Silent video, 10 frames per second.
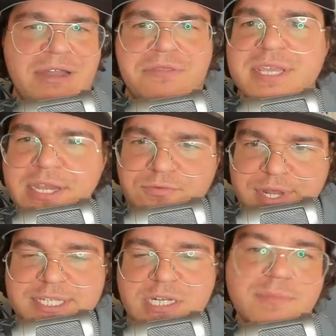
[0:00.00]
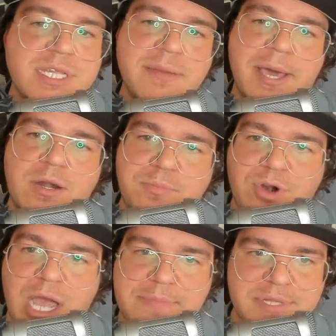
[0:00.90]
Thinking reasonably about our
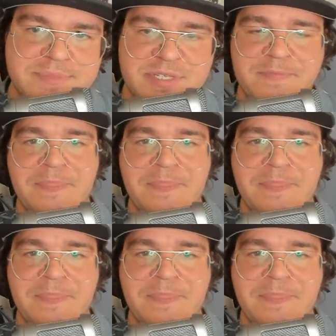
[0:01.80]
problems.